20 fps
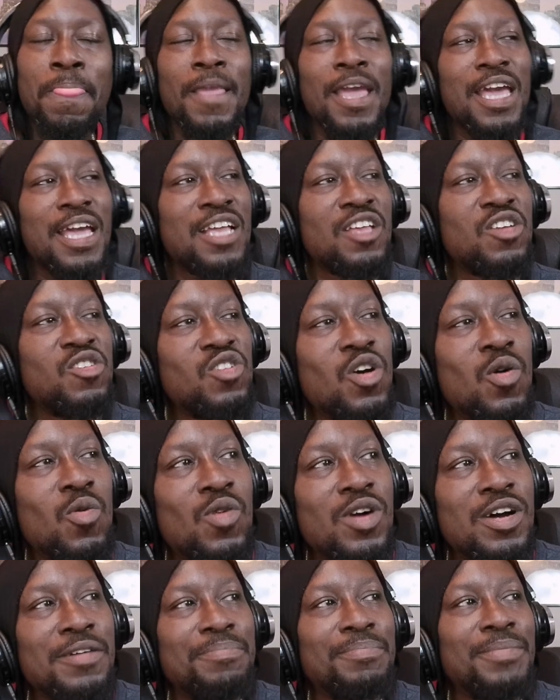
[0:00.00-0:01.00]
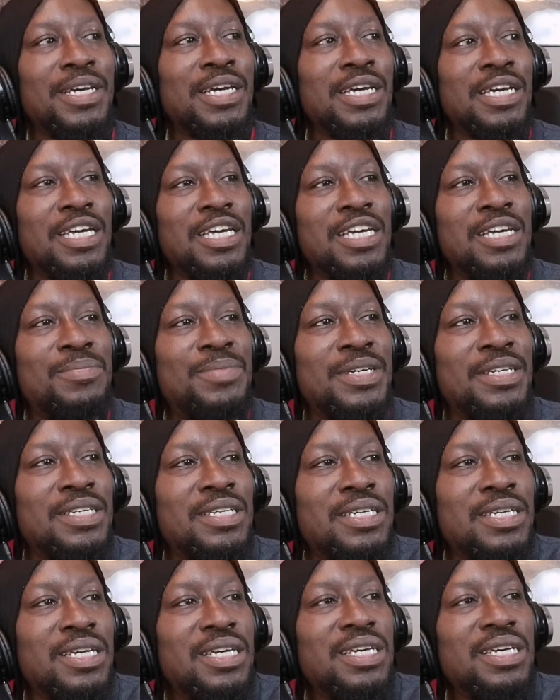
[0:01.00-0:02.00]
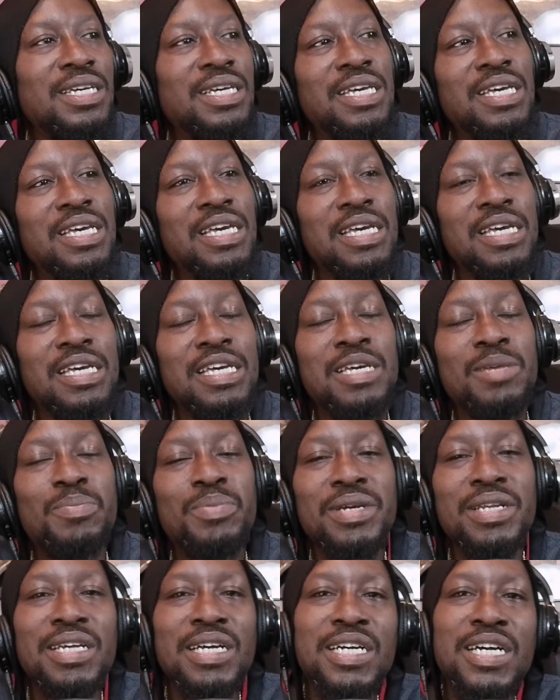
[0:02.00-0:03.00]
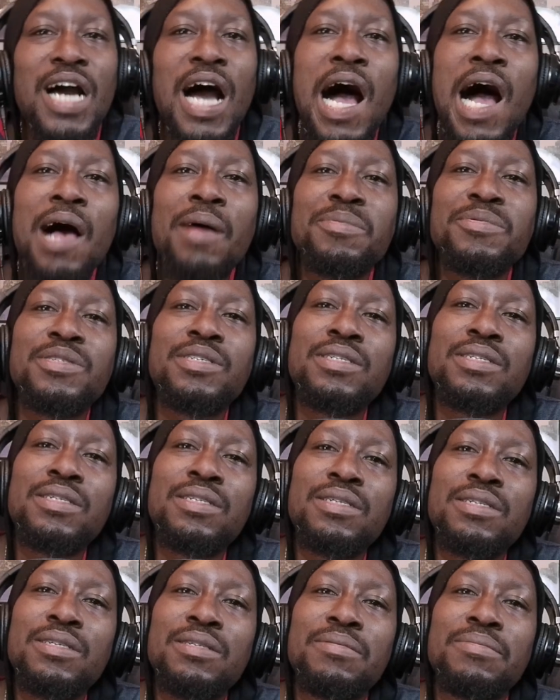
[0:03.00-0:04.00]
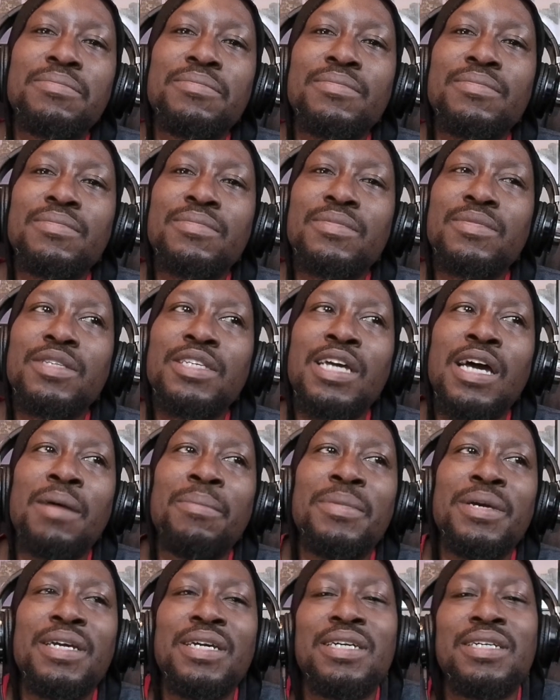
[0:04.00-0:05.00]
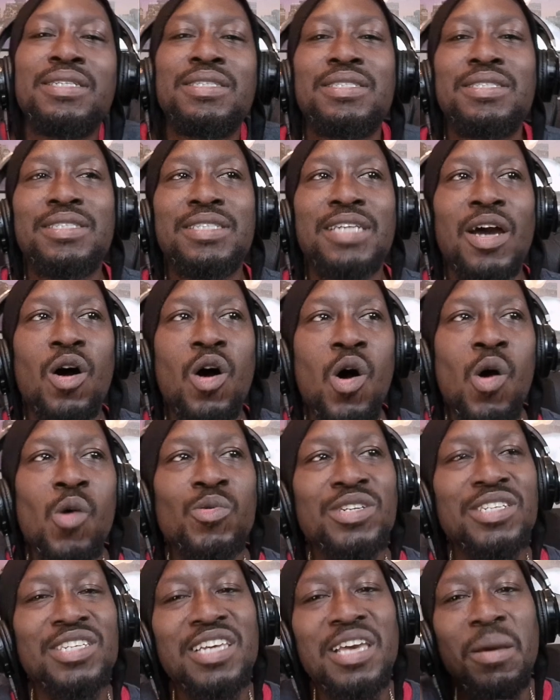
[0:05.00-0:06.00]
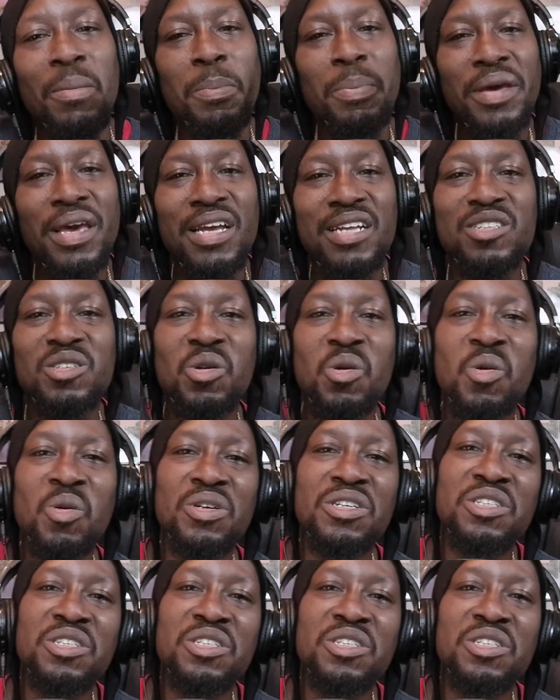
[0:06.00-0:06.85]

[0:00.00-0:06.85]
And you know what, man? It be it be the cops. You know what I mean? That always get picked on in